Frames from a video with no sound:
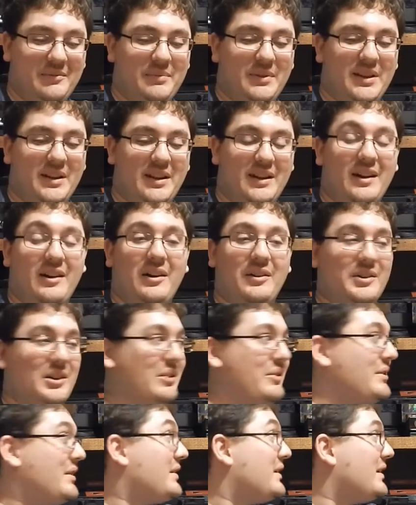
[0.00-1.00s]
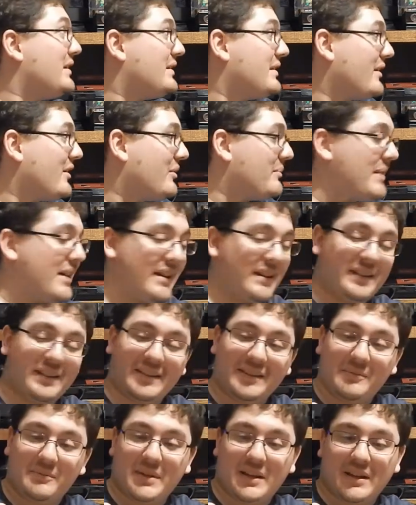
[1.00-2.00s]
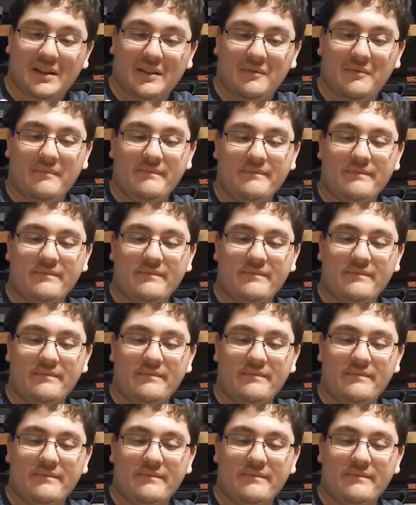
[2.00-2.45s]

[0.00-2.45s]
But I'll go into detail about it in a minute.